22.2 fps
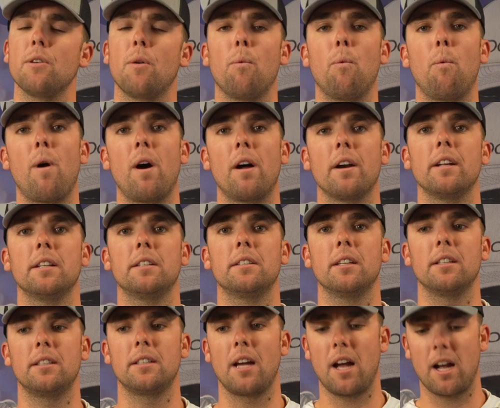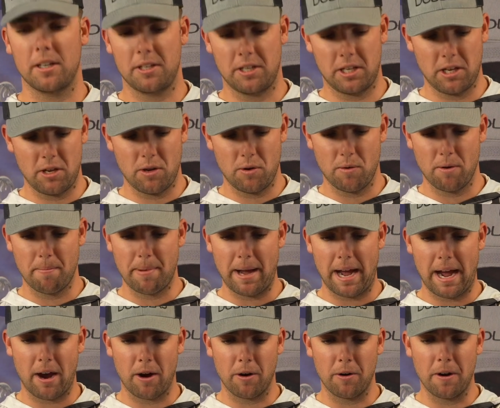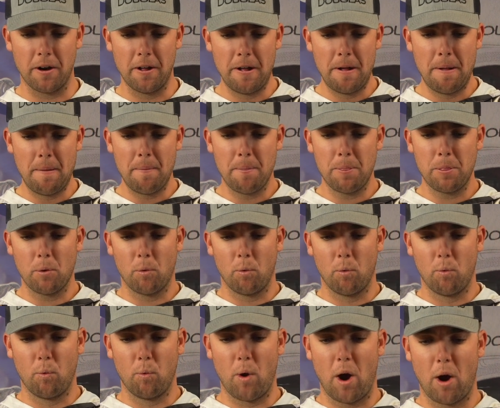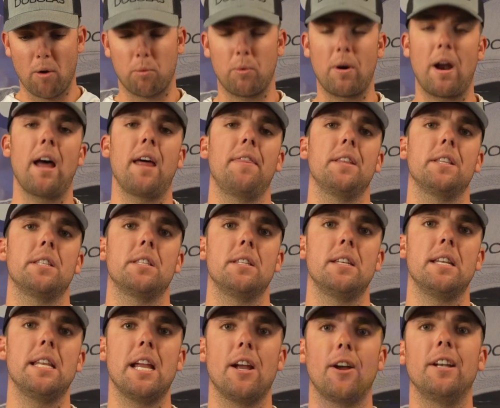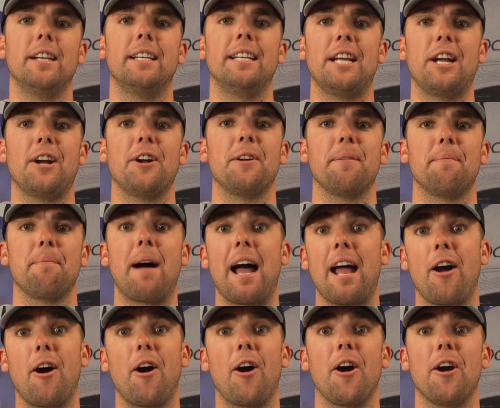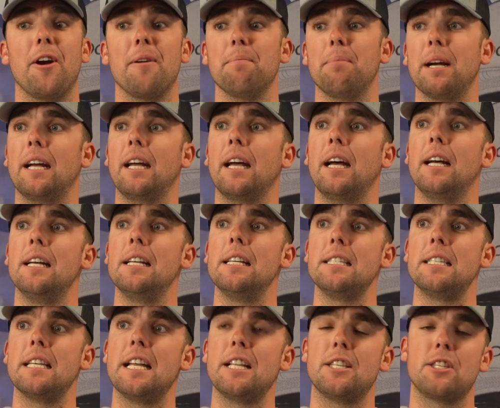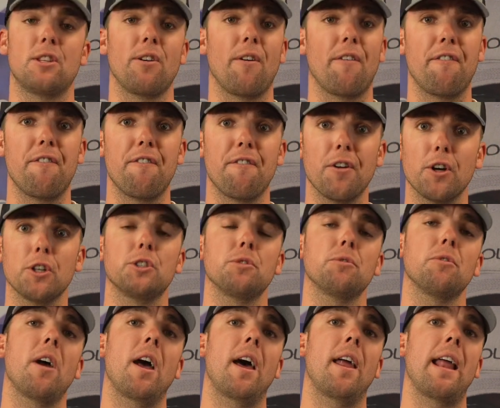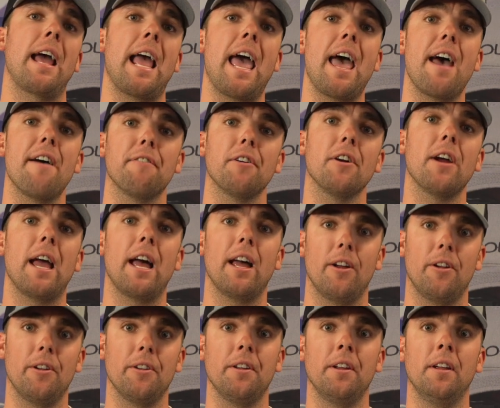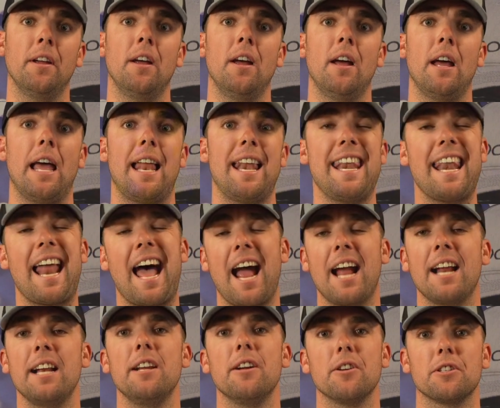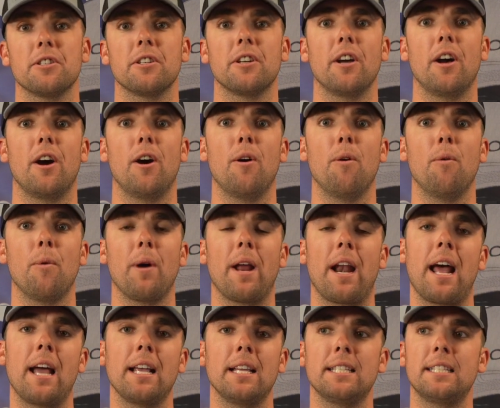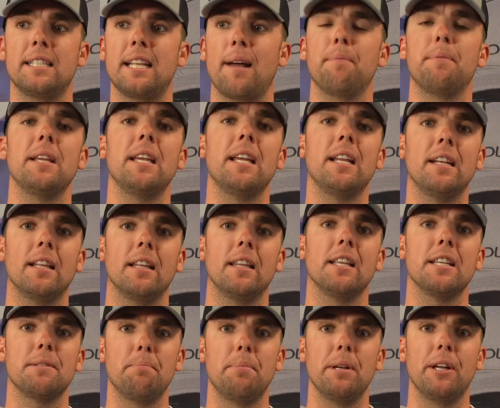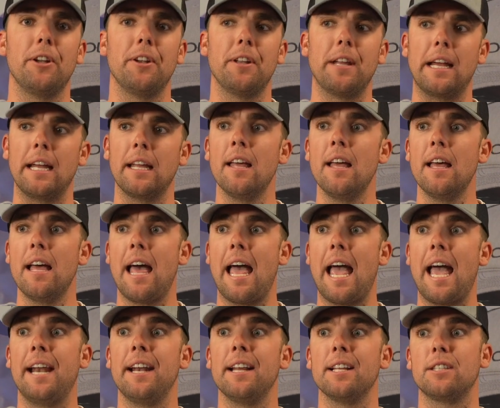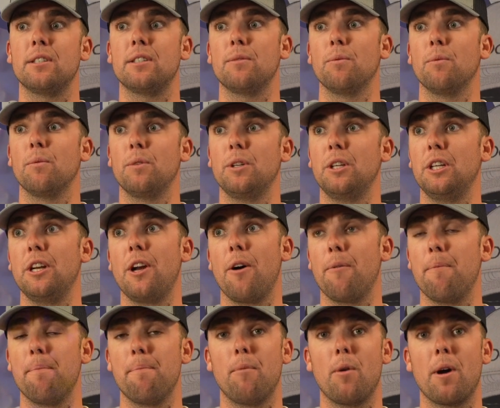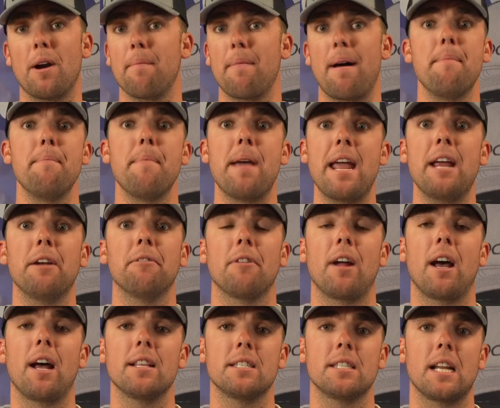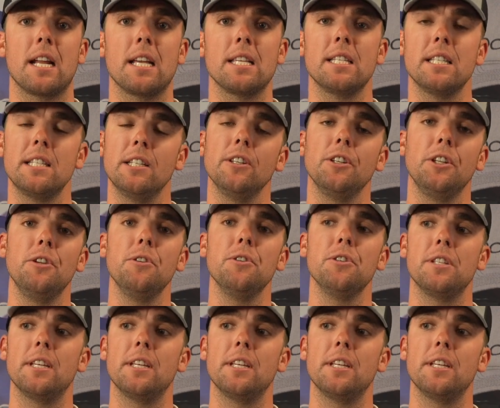Wanted to talk to you about a rod that's near and dear to my heart because it's the first rod I ever held 9 years ago when I stepped into this building, and it's one of my main rods that I still use